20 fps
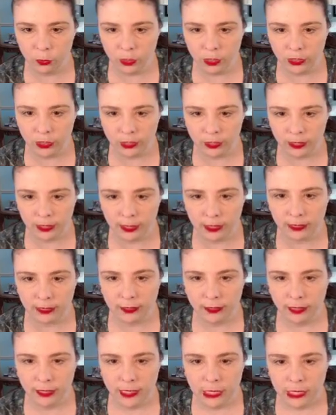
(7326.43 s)
want it again.
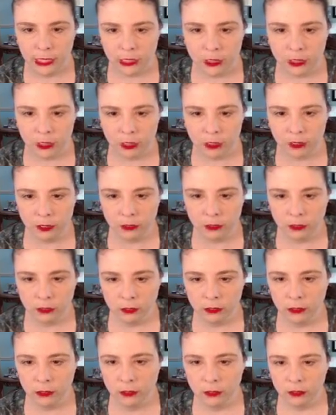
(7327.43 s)
So,
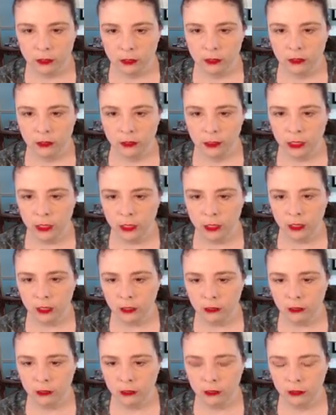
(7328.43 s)
you
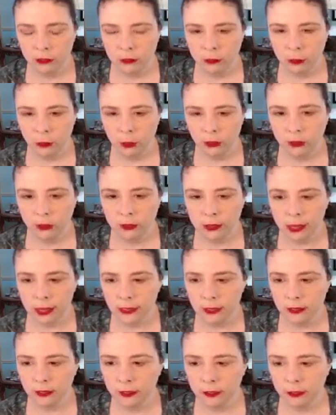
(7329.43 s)
know, we're all right.